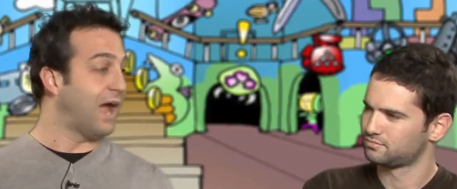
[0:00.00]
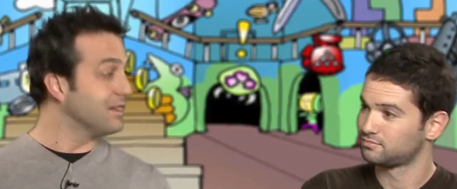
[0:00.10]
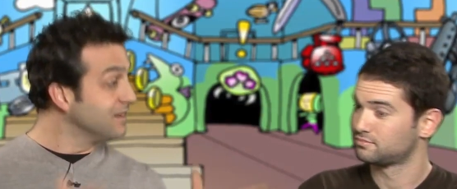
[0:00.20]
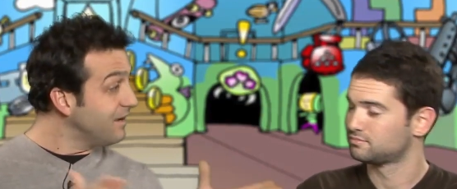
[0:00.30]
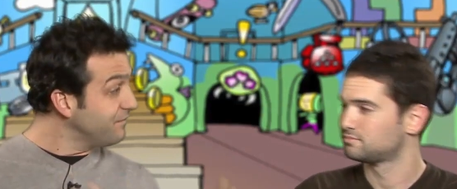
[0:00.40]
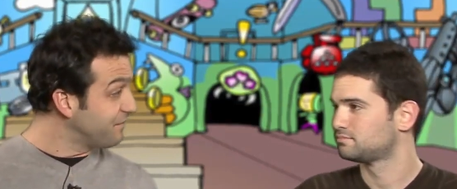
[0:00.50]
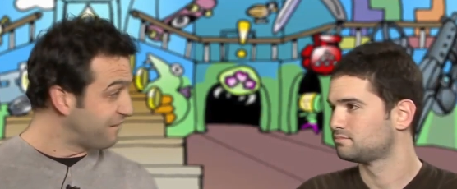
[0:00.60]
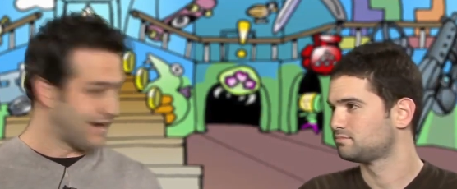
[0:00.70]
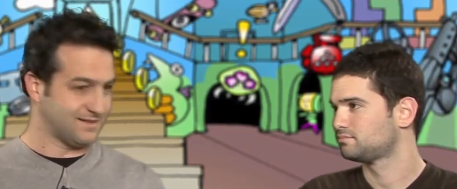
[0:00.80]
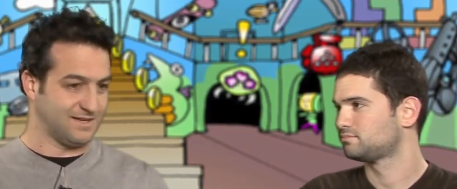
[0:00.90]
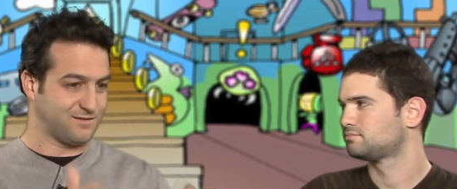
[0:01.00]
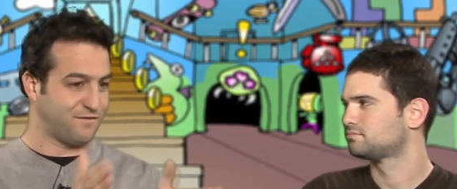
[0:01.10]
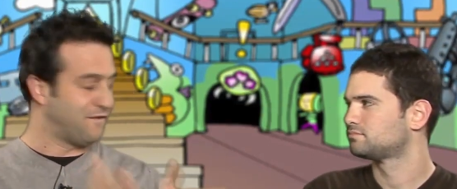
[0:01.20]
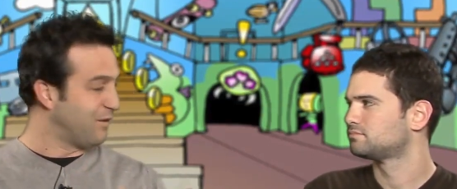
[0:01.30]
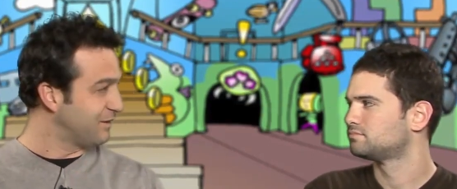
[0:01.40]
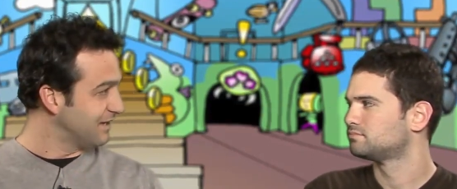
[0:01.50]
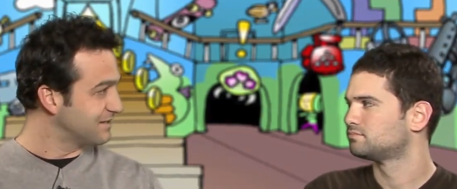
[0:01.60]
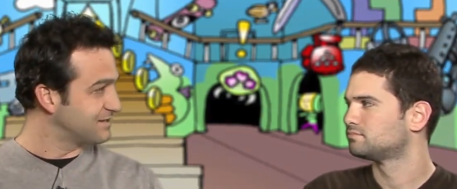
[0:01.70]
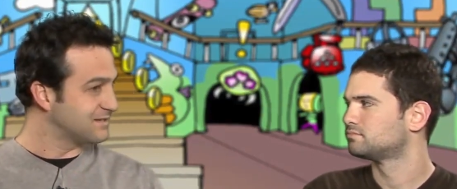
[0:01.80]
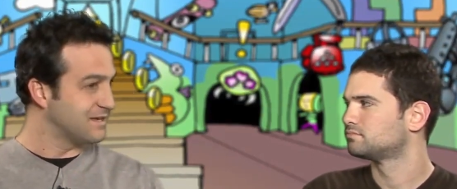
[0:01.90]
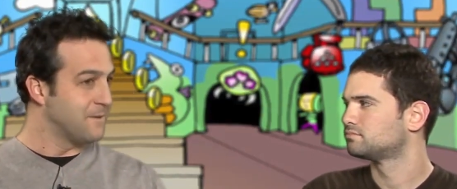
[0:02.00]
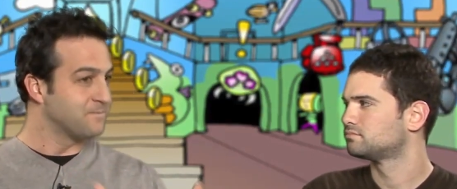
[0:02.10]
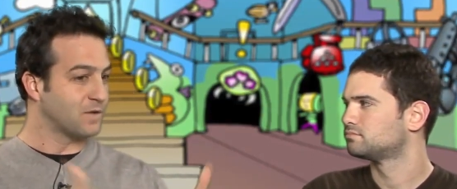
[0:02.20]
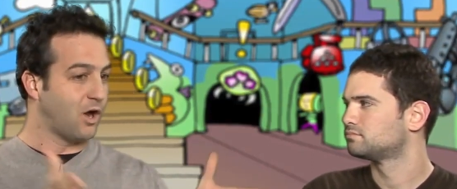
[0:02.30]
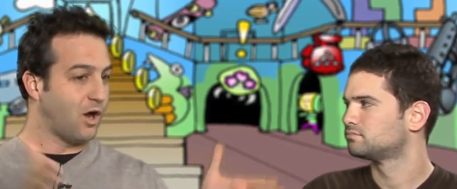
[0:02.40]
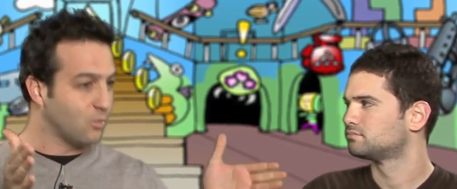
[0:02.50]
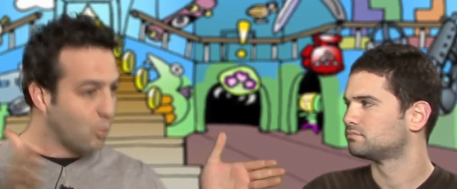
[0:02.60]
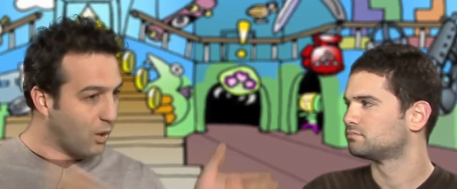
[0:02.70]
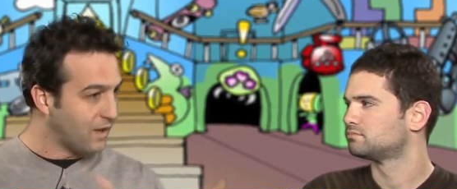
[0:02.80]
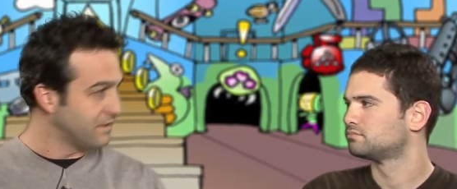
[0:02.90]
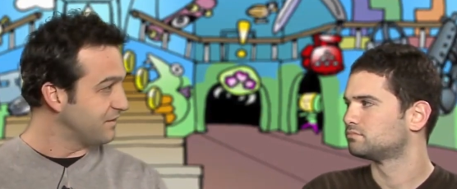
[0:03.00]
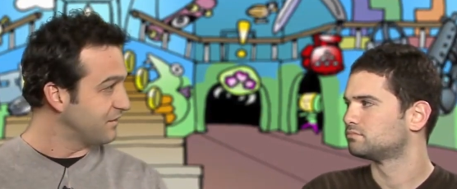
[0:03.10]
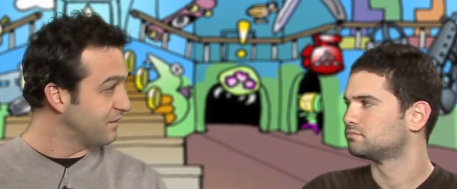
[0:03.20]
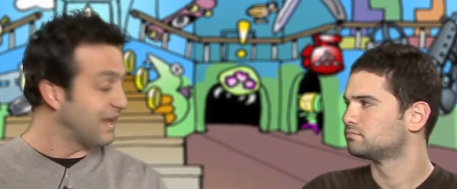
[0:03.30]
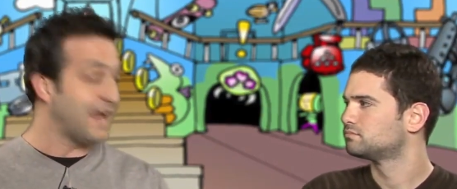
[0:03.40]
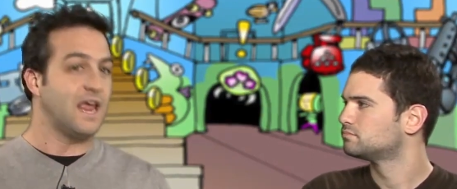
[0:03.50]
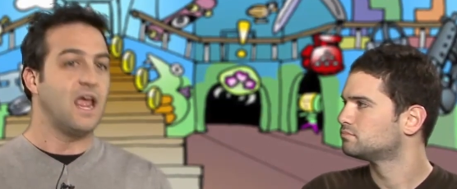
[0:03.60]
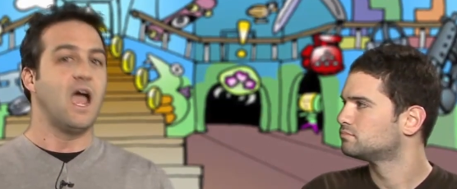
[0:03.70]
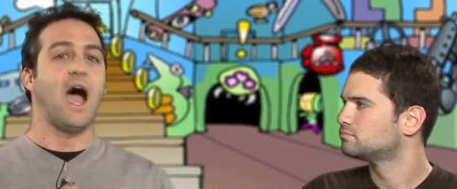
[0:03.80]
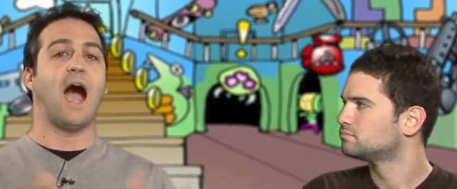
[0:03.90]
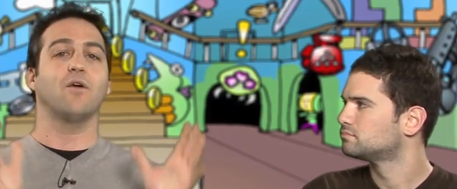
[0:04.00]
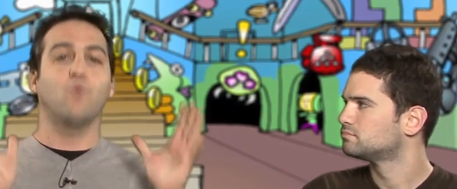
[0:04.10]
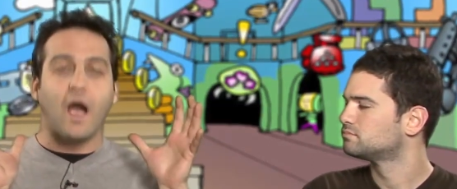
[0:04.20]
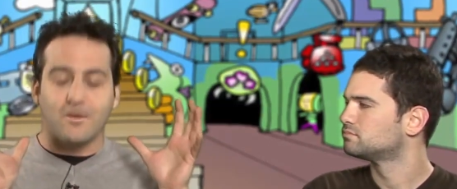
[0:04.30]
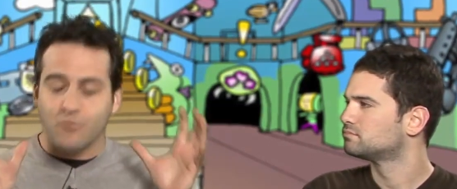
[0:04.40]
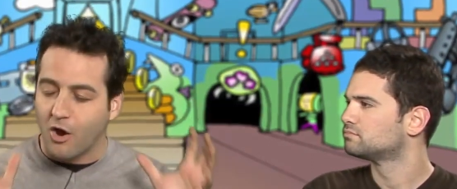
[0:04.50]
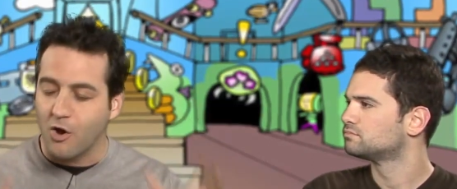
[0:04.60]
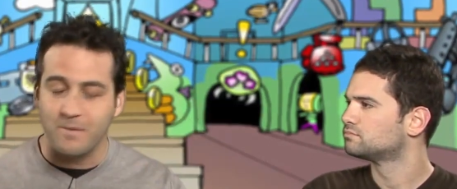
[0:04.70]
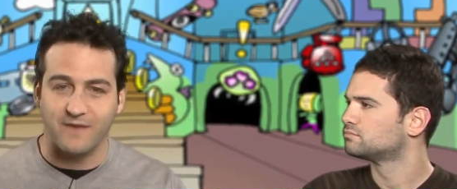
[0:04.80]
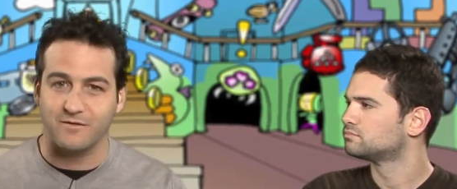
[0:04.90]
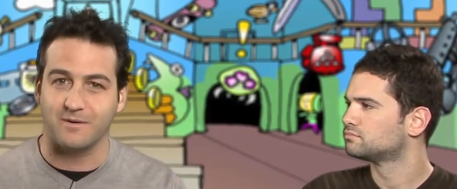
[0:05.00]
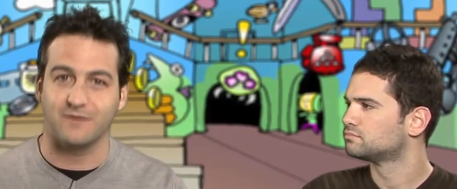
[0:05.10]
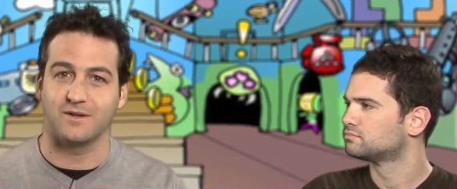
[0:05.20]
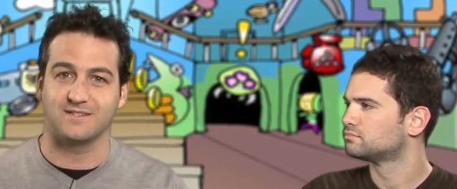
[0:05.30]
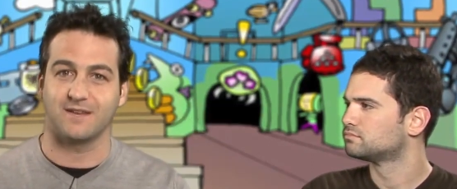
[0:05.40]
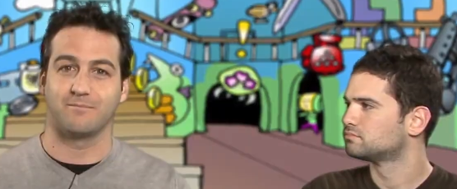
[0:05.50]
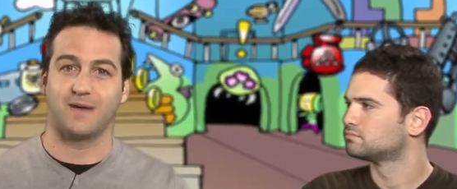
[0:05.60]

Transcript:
Speaker 1: I love the fact that it's focused on one. It, I, I, hope everybody runs out and